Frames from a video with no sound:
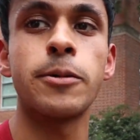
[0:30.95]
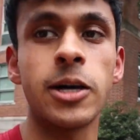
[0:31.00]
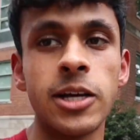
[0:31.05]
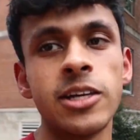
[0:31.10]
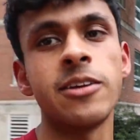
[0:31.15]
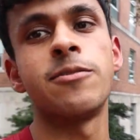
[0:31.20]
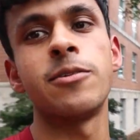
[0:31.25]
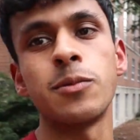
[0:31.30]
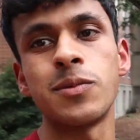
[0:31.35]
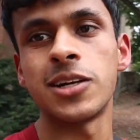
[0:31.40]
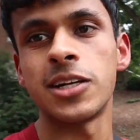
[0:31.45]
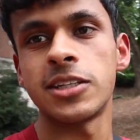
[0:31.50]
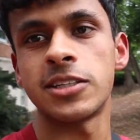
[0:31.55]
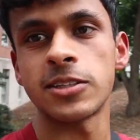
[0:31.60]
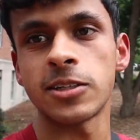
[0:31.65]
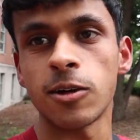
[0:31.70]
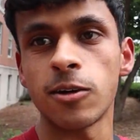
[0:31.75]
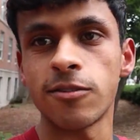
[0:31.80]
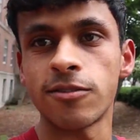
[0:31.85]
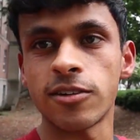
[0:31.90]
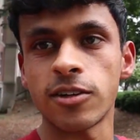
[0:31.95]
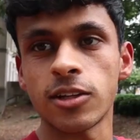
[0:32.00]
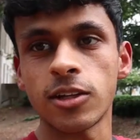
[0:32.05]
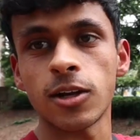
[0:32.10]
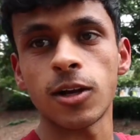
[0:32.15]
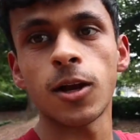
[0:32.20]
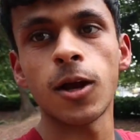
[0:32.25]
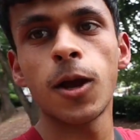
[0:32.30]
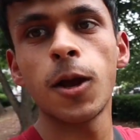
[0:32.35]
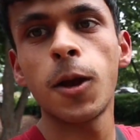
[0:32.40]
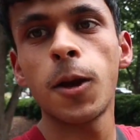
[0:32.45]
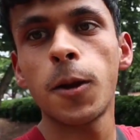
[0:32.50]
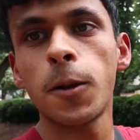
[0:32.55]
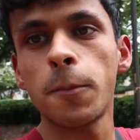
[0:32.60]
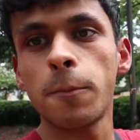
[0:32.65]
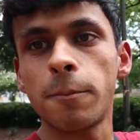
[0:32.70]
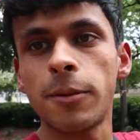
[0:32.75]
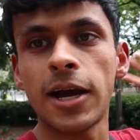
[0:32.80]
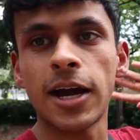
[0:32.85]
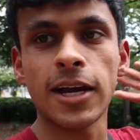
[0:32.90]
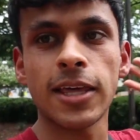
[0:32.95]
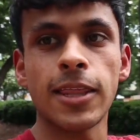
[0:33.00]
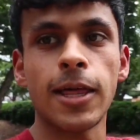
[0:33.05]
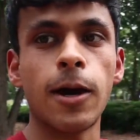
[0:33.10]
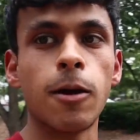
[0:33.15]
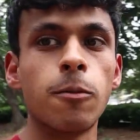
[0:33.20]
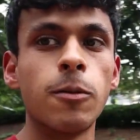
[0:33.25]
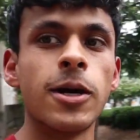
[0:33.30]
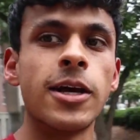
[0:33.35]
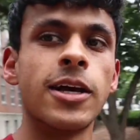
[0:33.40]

but if you wanted to go further, back that